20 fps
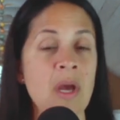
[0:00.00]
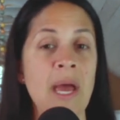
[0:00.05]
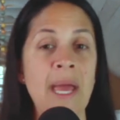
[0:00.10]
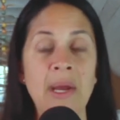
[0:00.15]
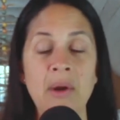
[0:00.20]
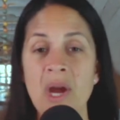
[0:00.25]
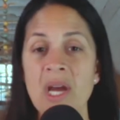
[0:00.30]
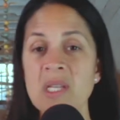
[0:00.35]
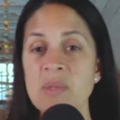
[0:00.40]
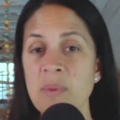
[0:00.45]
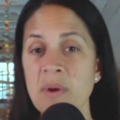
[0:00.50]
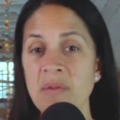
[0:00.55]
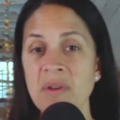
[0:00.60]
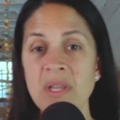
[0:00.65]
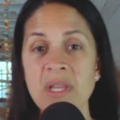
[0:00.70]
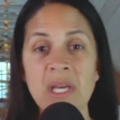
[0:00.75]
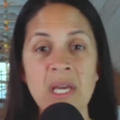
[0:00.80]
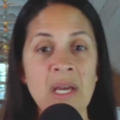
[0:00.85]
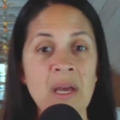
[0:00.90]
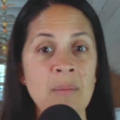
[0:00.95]
I grasp
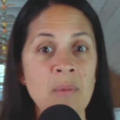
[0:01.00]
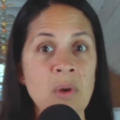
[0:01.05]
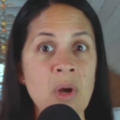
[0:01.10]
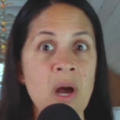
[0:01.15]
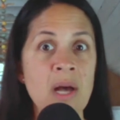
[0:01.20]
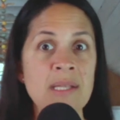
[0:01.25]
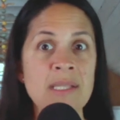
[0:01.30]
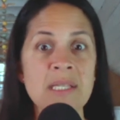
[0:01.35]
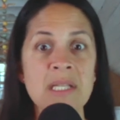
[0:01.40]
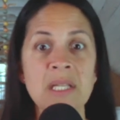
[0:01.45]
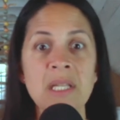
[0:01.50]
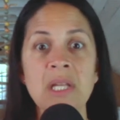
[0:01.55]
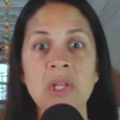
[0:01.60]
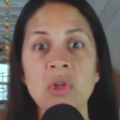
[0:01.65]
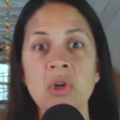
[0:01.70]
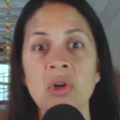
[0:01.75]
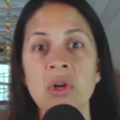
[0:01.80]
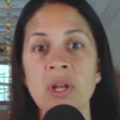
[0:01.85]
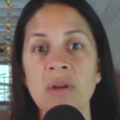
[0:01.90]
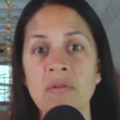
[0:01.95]
everything. I'm constantly
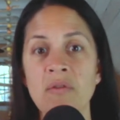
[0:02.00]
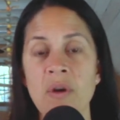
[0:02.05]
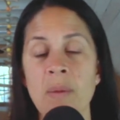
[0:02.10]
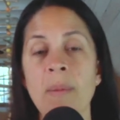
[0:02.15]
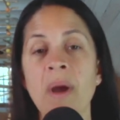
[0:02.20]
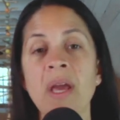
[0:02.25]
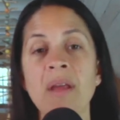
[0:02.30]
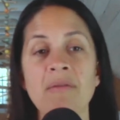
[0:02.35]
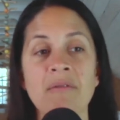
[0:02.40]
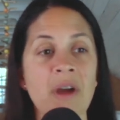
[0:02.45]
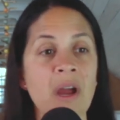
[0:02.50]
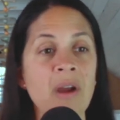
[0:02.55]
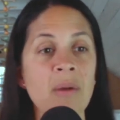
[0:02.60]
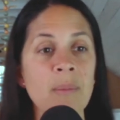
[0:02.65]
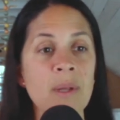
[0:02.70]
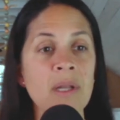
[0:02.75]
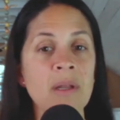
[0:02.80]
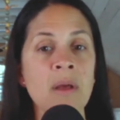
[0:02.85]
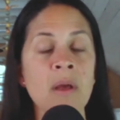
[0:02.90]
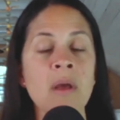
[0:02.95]
learning from my
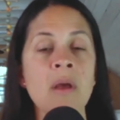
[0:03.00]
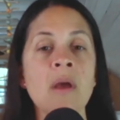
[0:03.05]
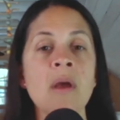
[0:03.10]
environment.